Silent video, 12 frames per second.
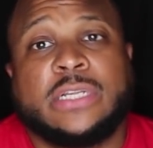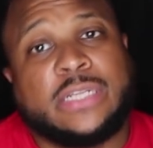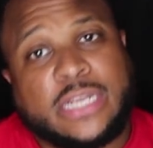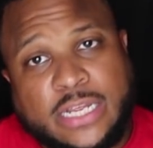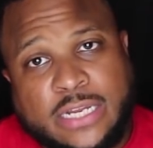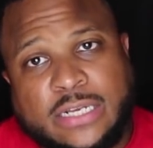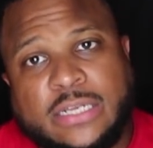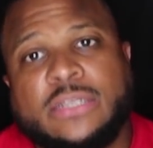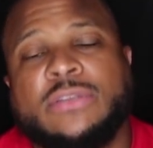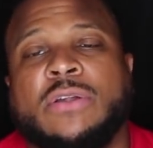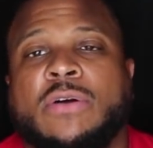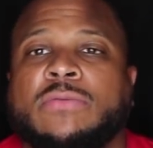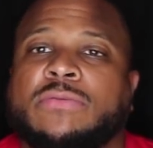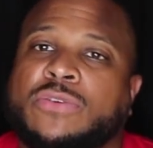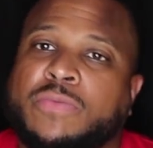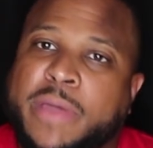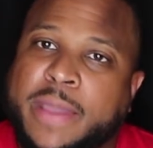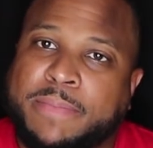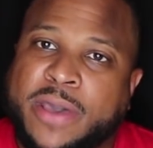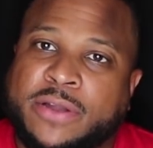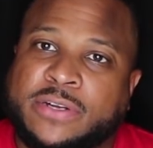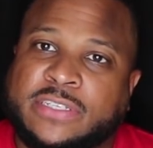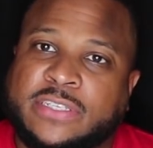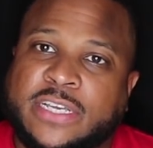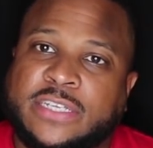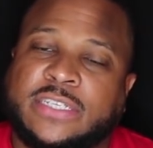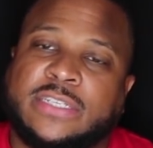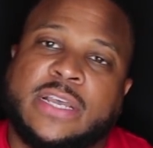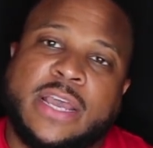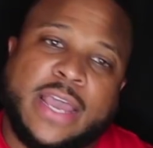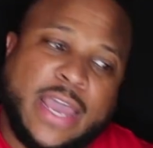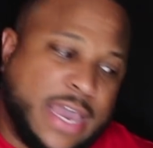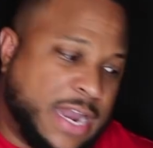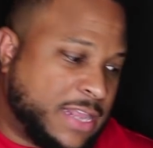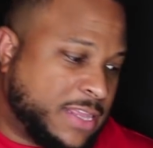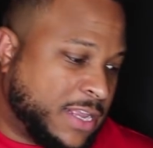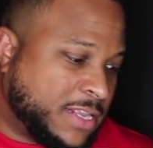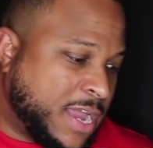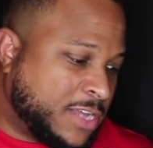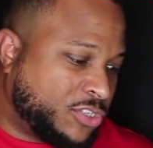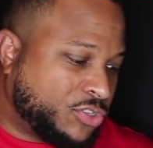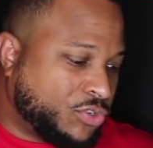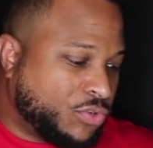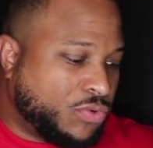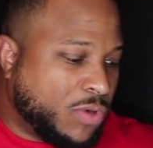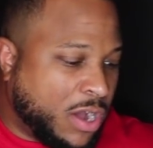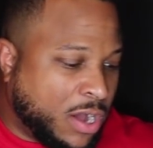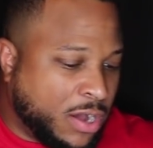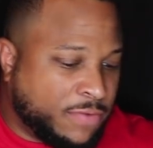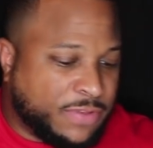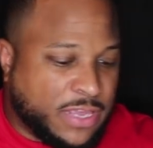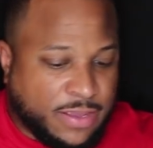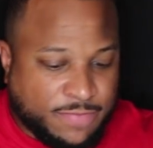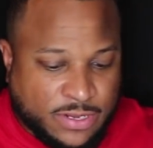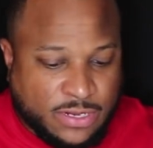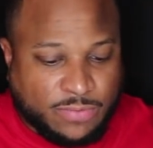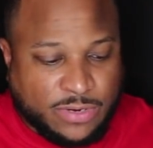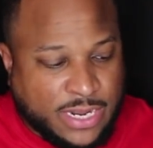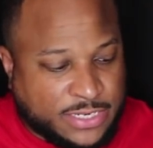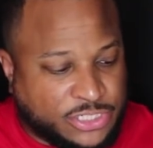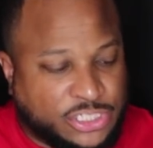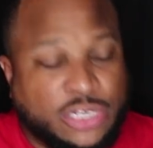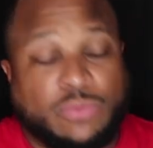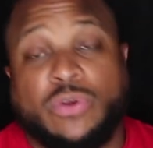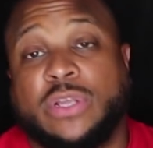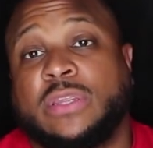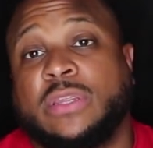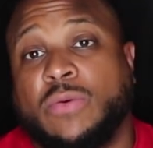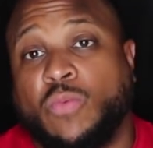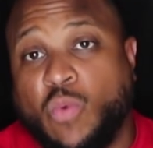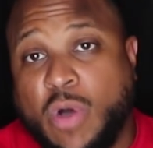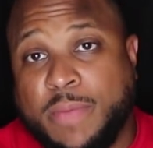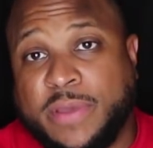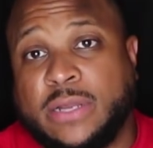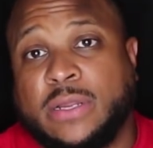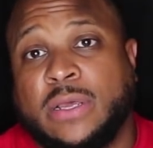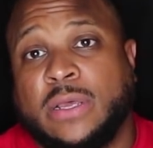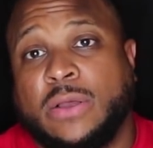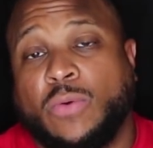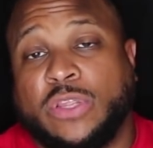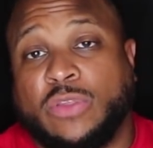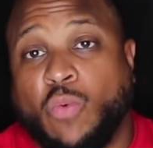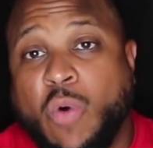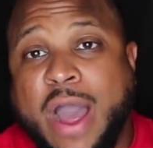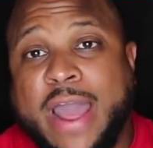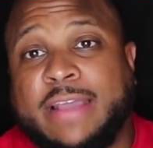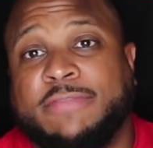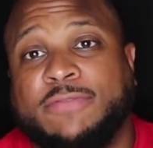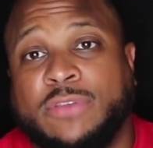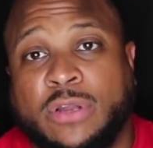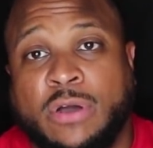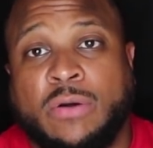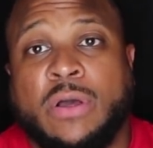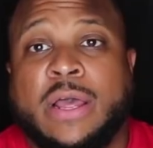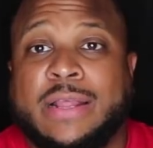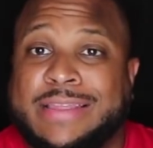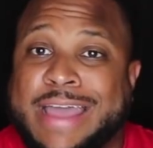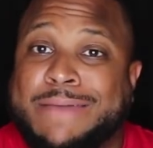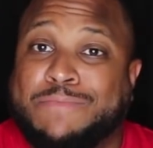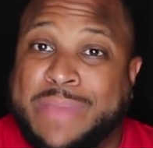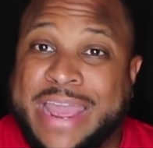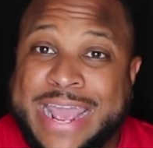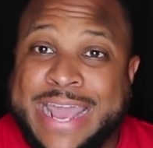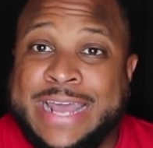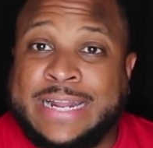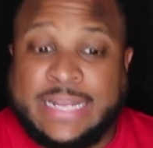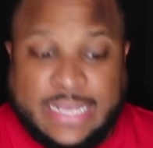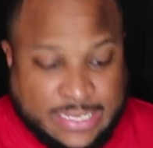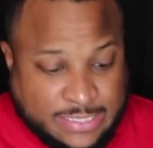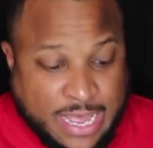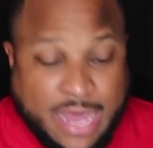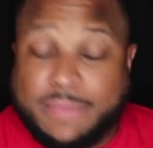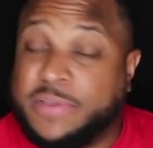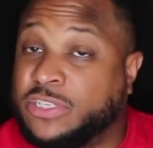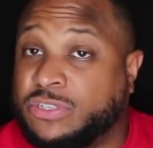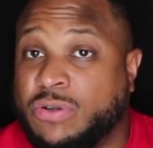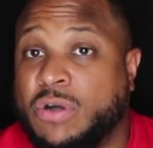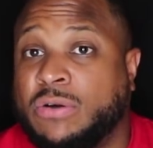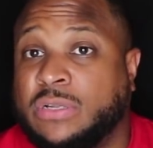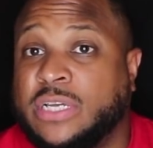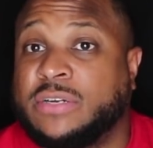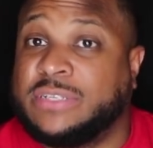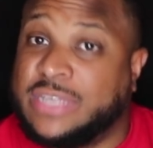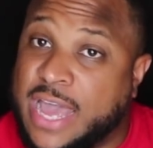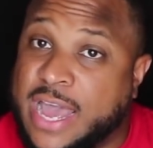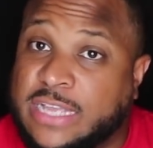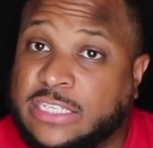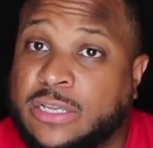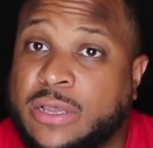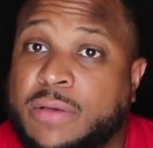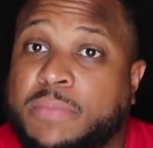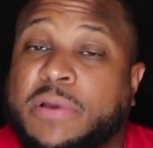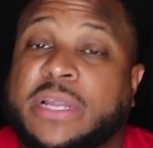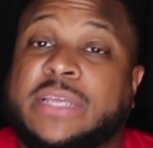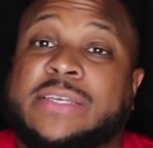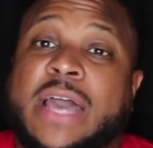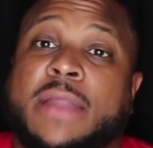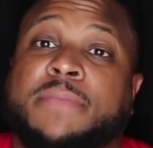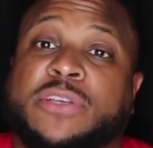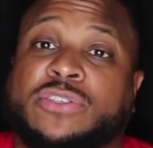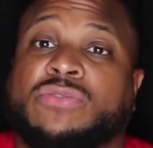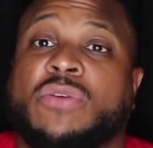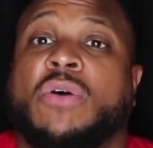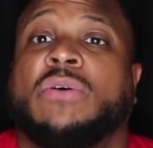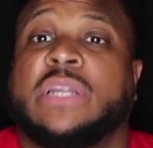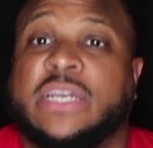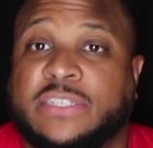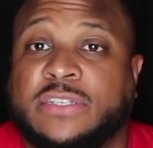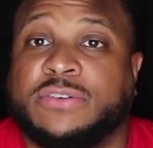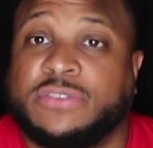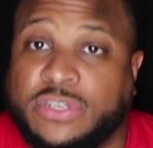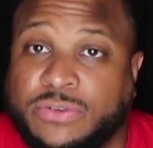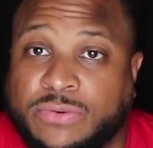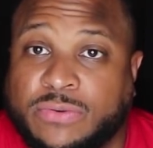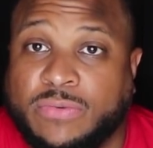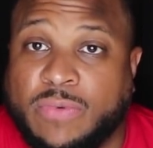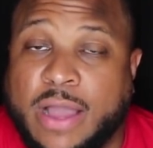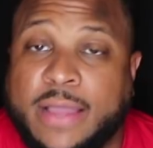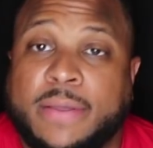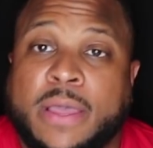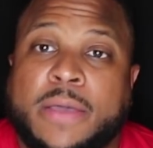then, you know, you make better decisions. And I think that's true of even the relationship with the woman, with the wife. You know, that man has got to be a strong leader, yes, but he's got to be a strong listener too, right?